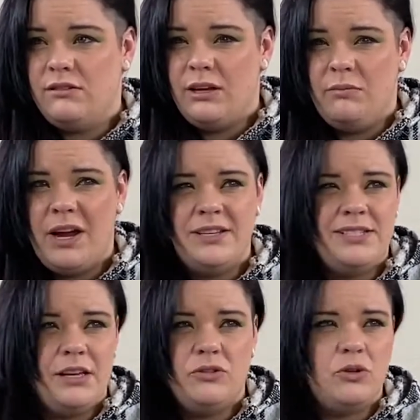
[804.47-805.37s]
buy,
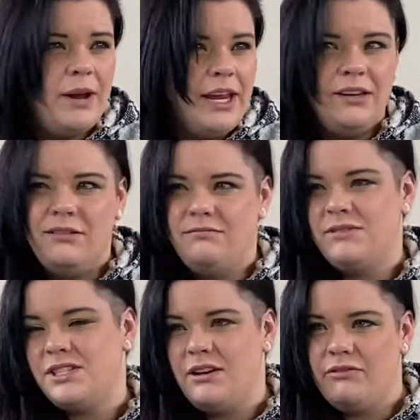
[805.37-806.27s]
sell, trade
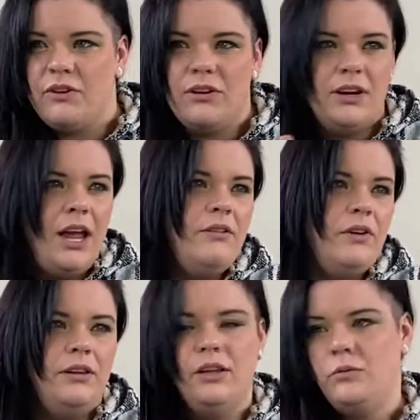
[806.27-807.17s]
stuff for
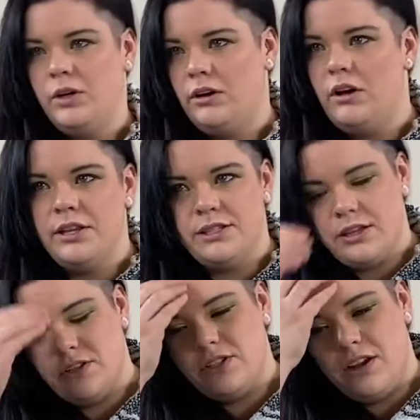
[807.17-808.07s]
Everett, Linwood, all this
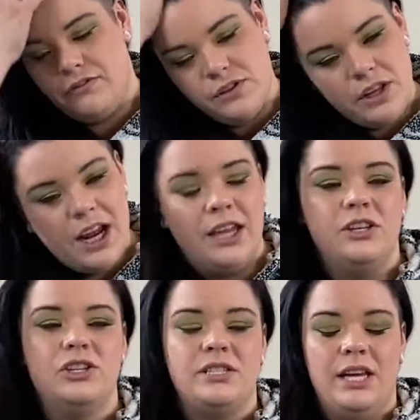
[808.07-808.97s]
other stuff, so that I can
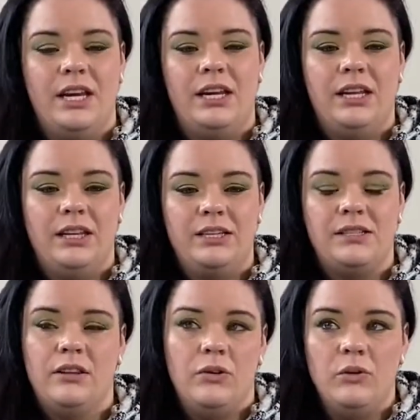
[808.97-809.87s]
just get it at least
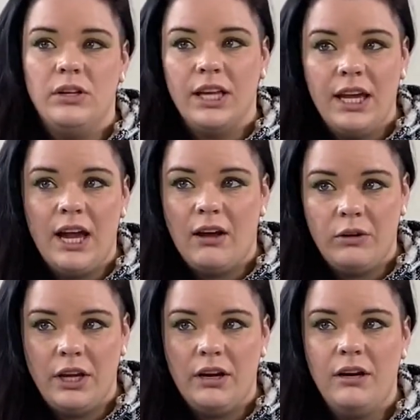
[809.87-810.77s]
locally out
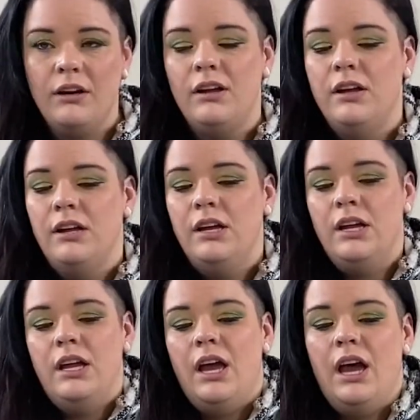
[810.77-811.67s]
there.
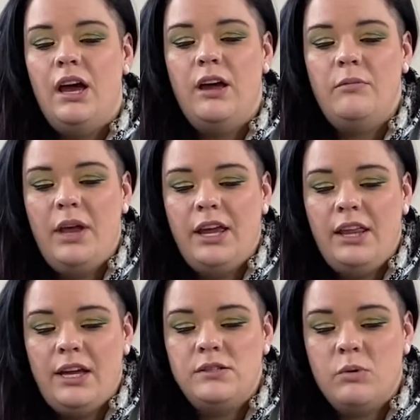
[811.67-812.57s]
And
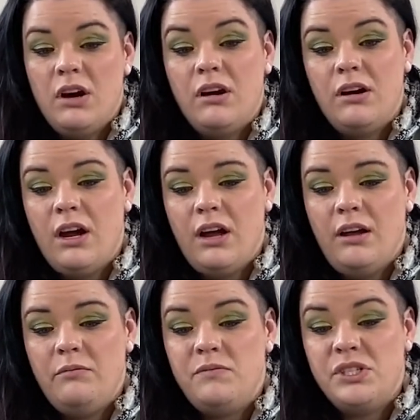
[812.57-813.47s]
that's where
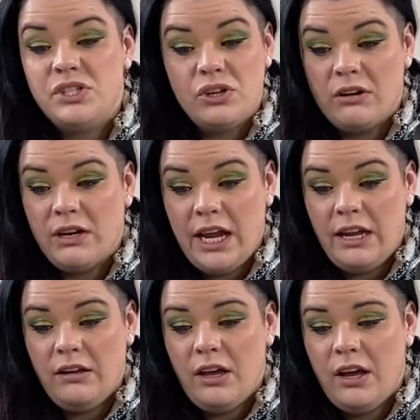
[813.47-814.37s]
I'm
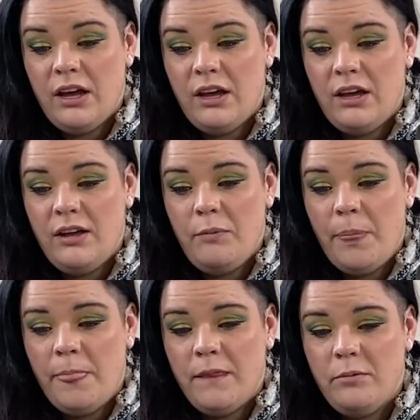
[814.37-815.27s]
starting.
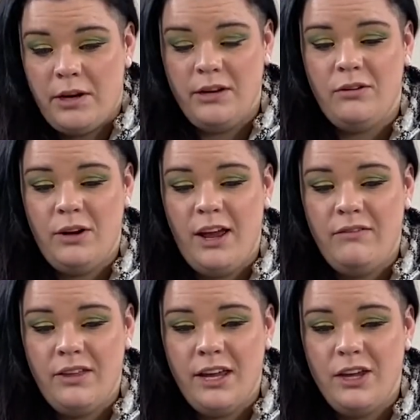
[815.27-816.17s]
But I don't have
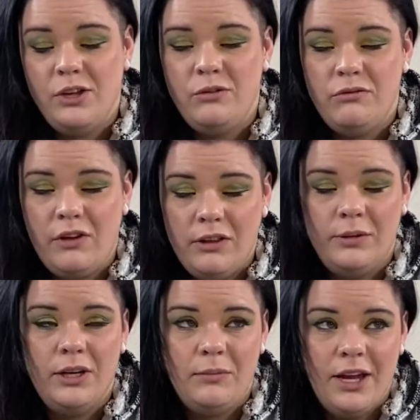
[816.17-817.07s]
like a huge
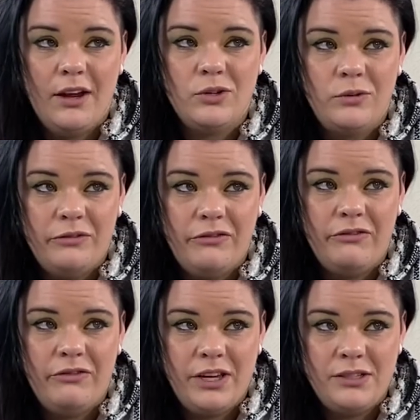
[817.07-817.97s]
following on my actual
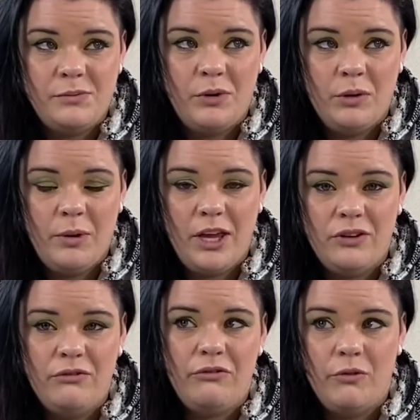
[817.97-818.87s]
Facebook
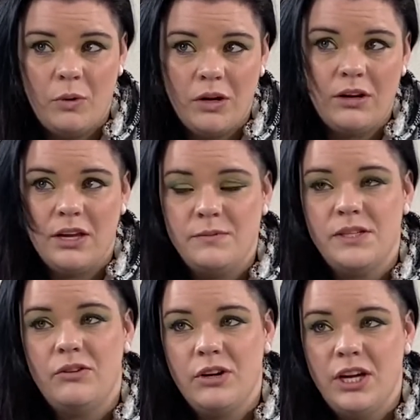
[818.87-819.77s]
page for
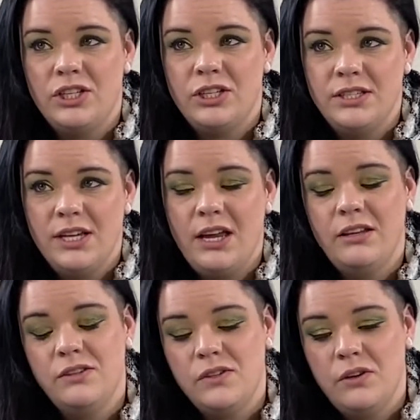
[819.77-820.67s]
Kimzys Kreations
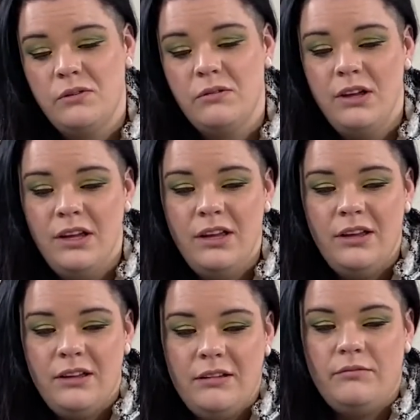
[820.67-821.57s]
yet. So
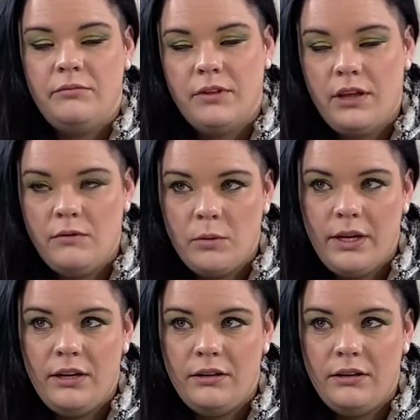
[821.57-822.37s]
the giveaway